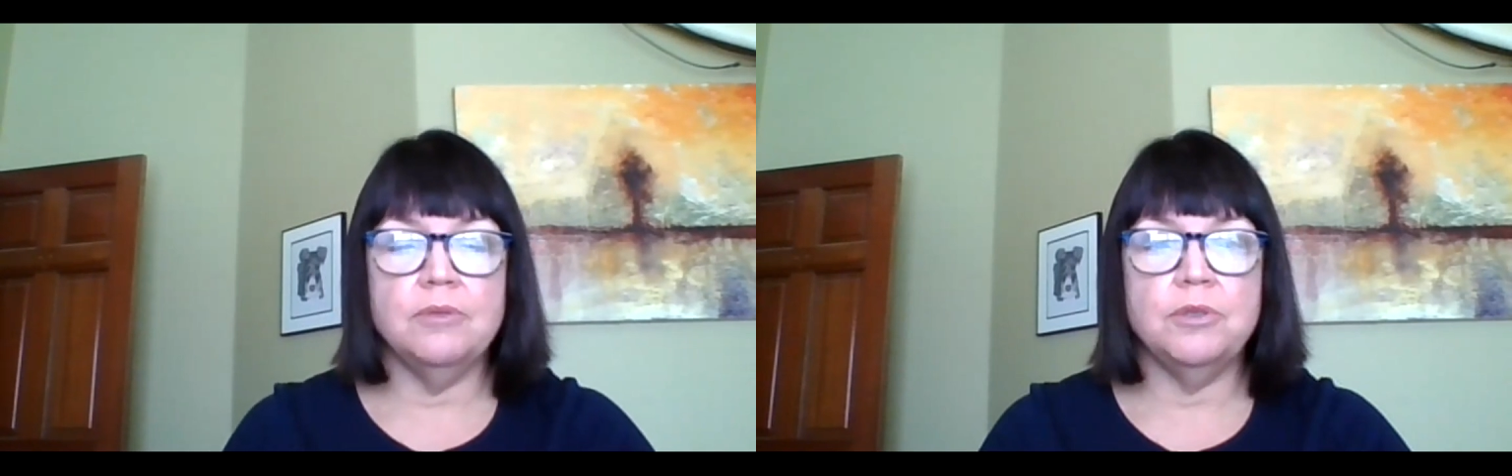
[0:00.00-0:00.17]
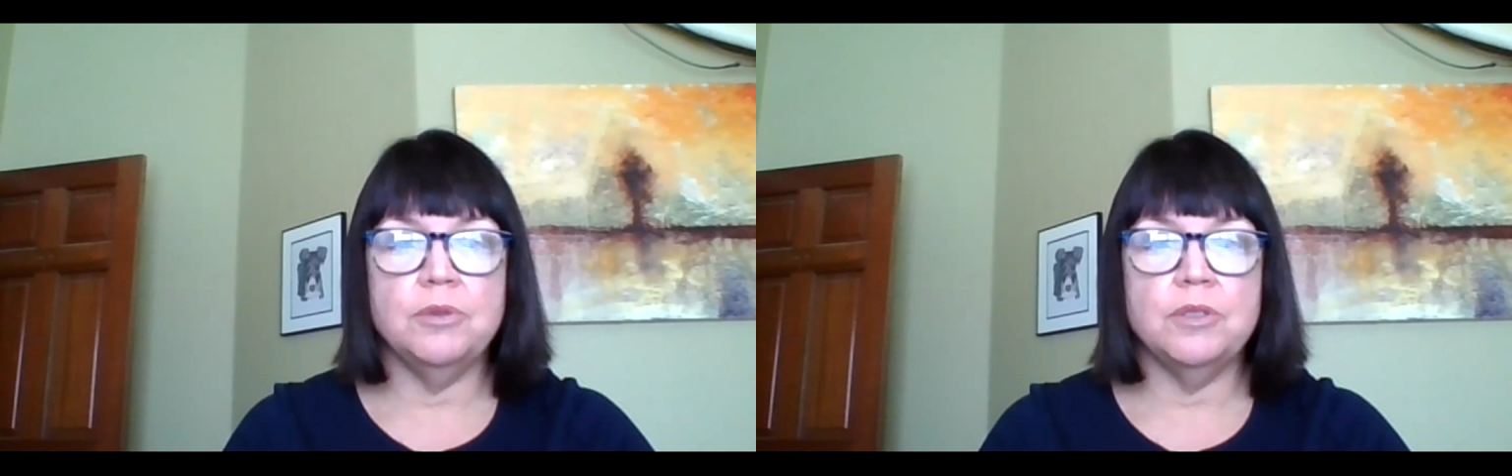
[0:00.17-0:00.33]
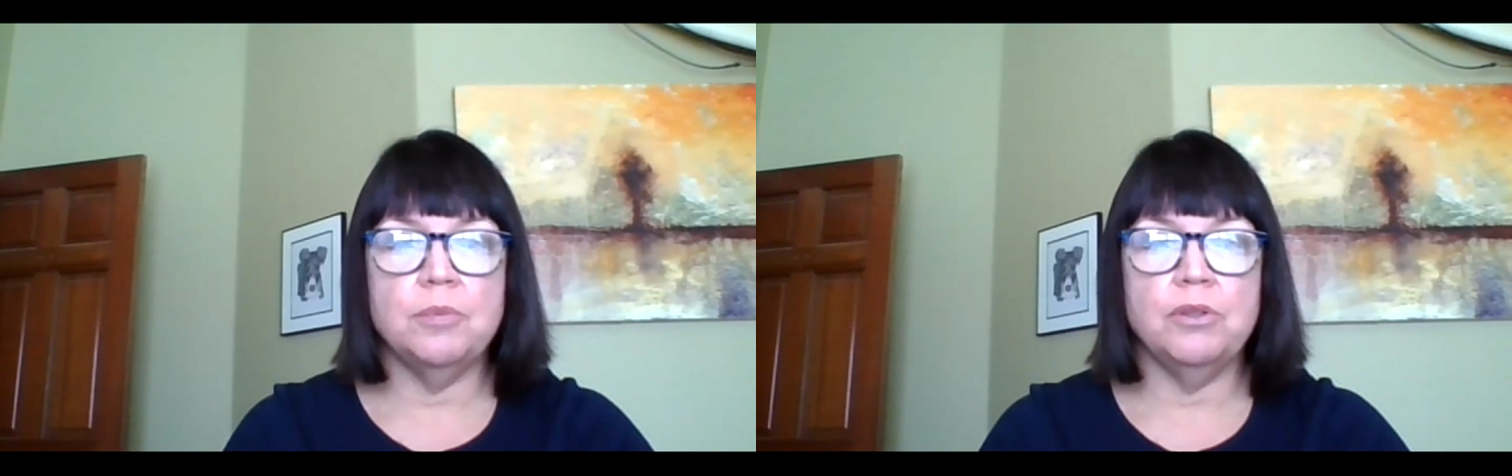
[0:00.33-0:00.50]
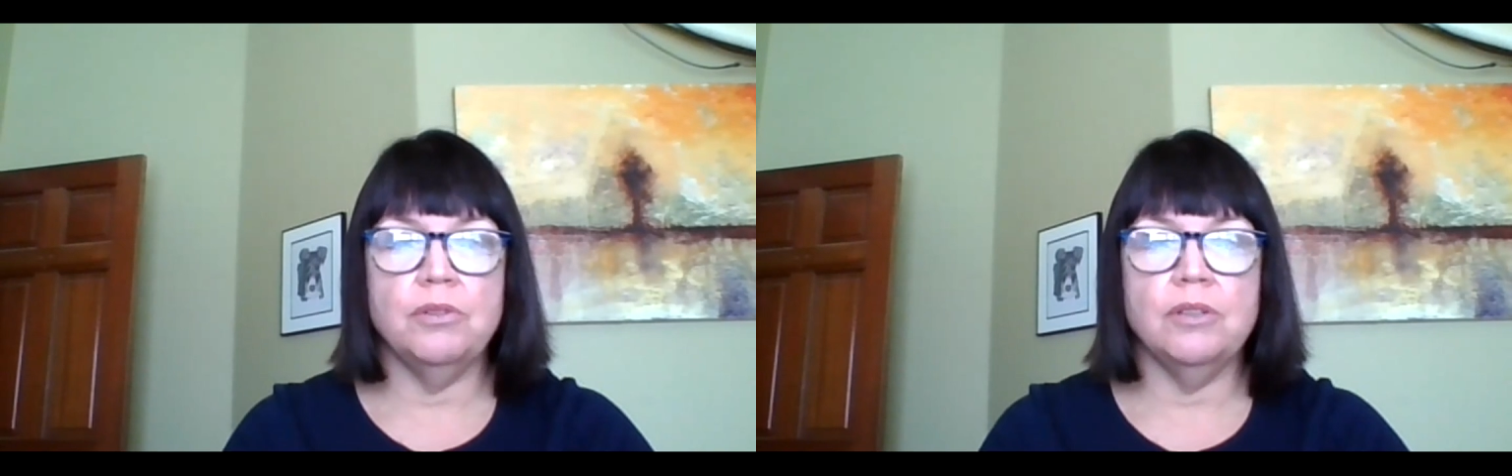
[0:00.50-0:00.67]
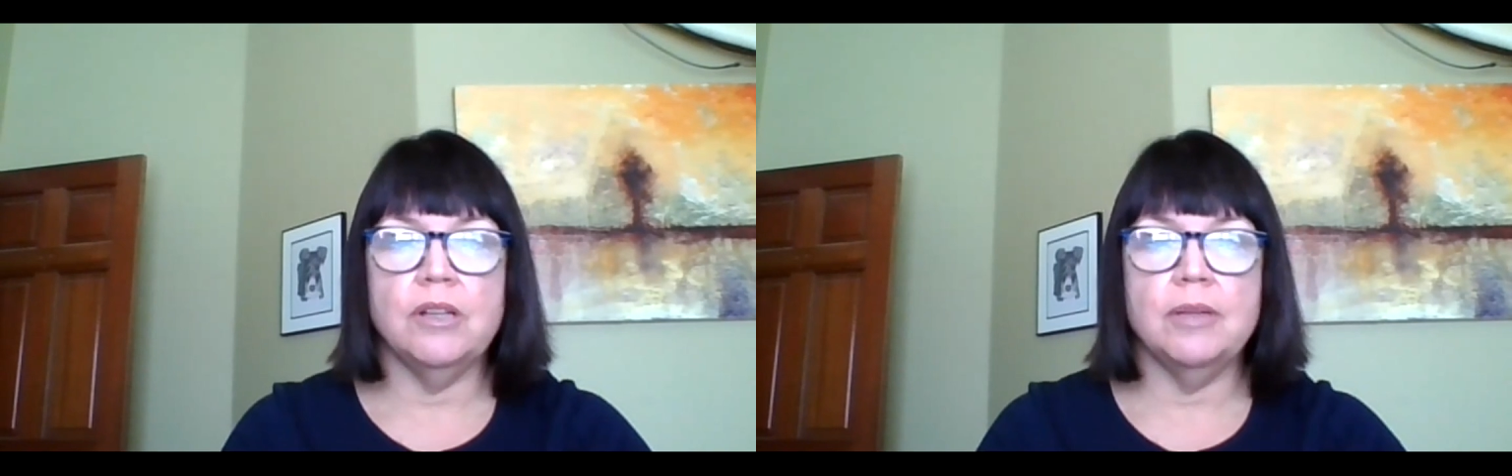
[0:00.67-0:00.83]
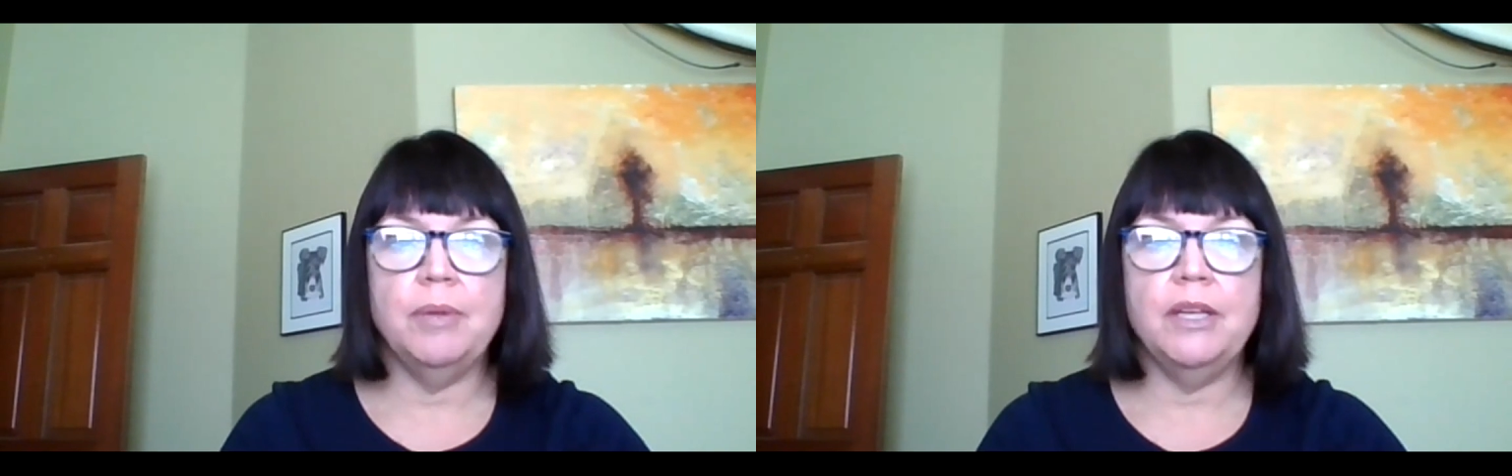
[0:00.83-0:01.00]
which was the
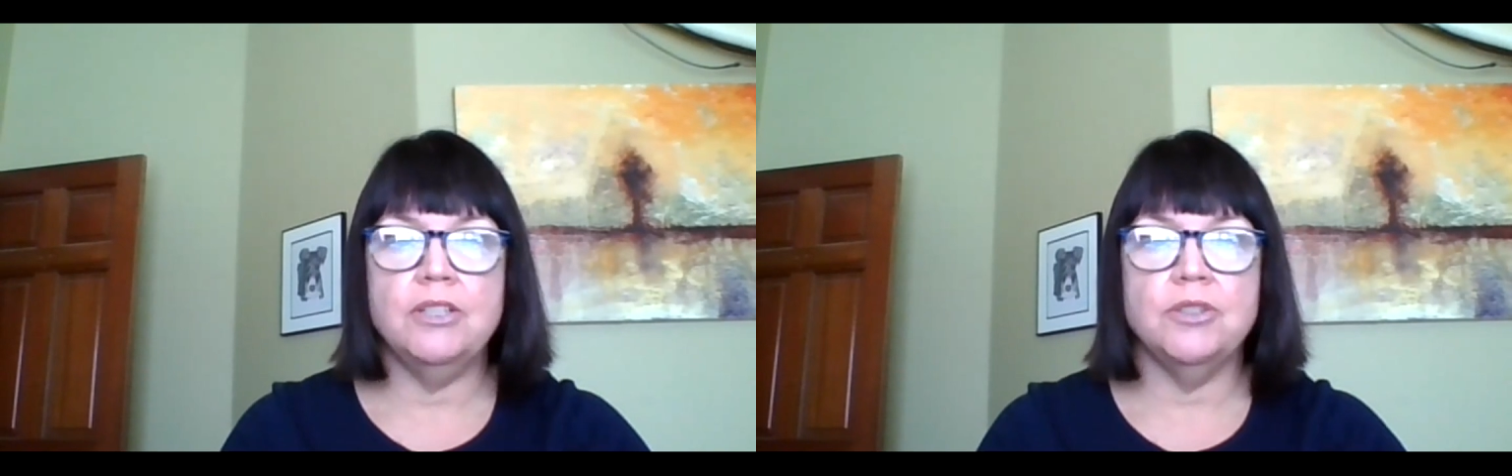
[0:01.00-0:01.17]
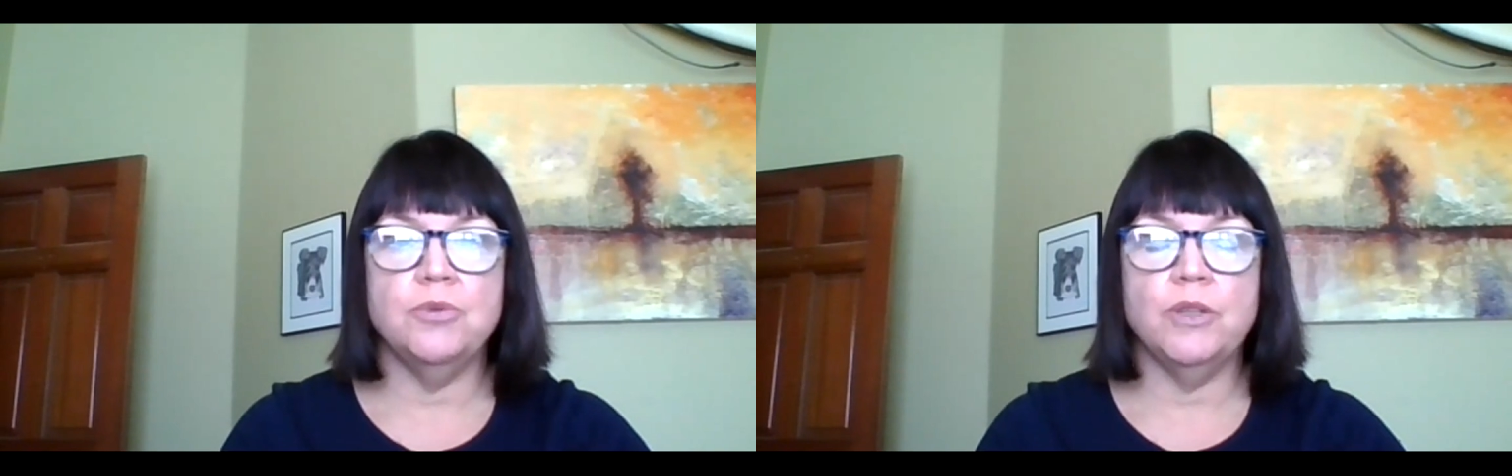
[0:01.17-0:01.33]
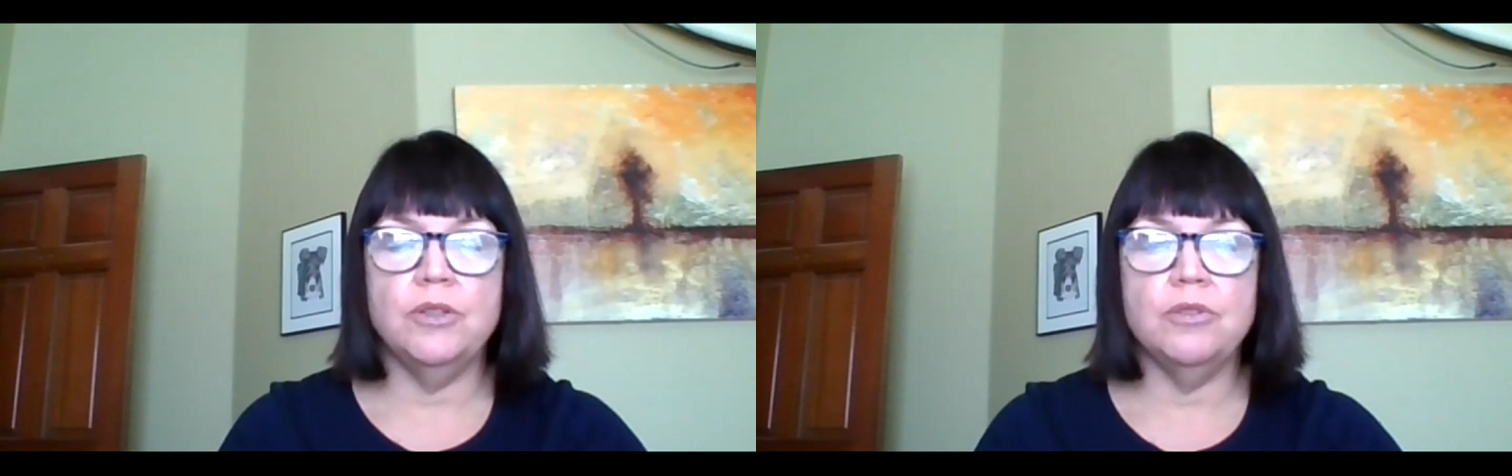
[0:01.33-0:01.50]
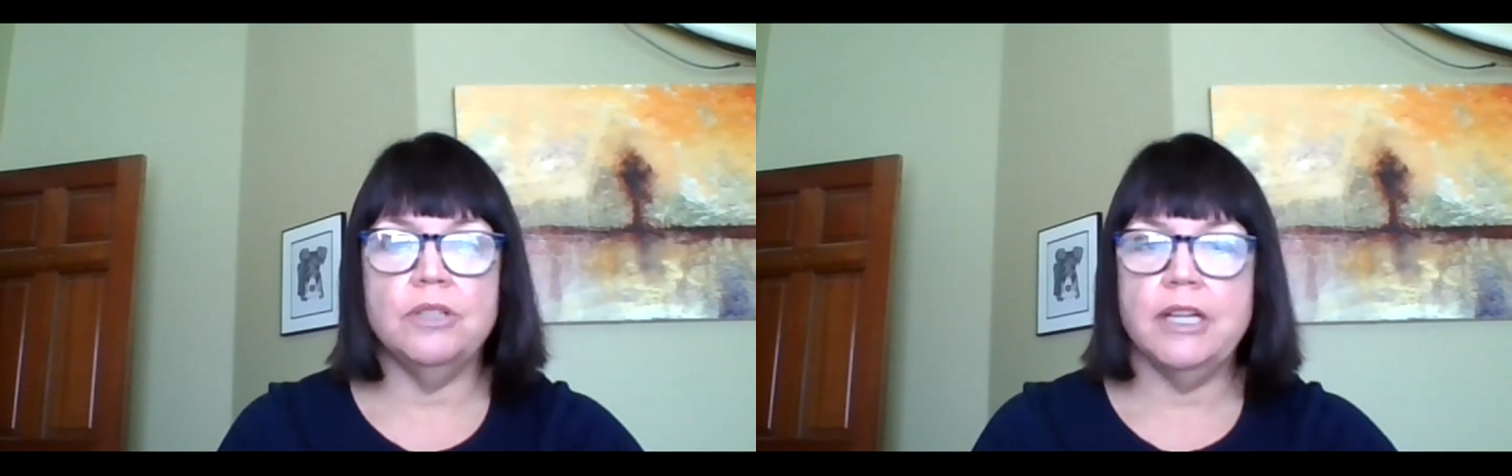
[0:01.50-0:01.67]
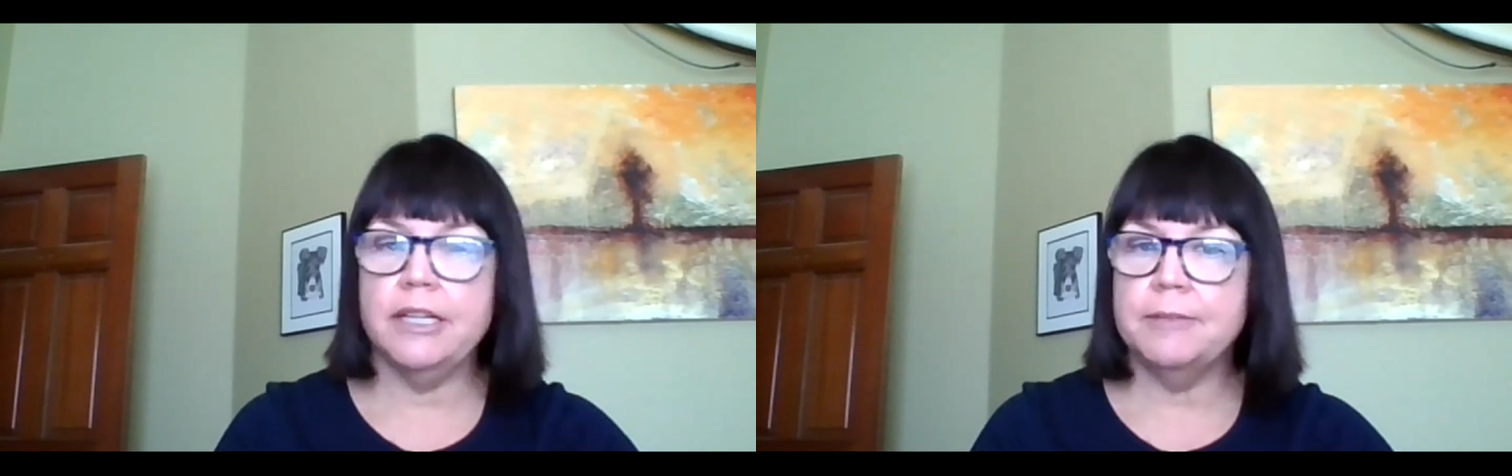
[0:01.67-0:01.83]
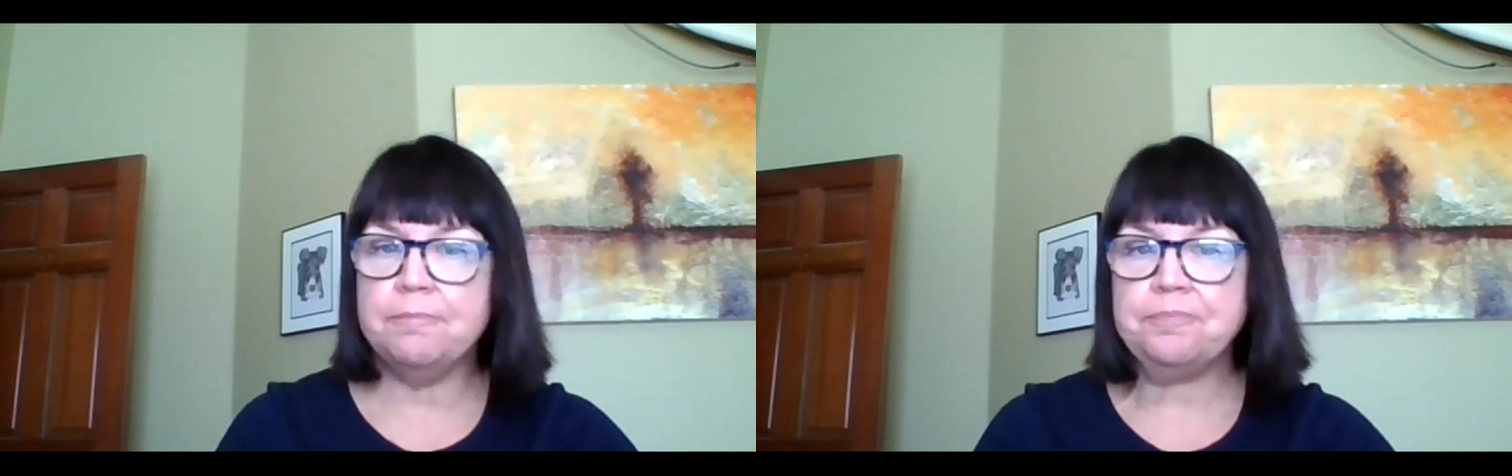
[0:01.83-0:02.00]
prologue, pages 1 through 9.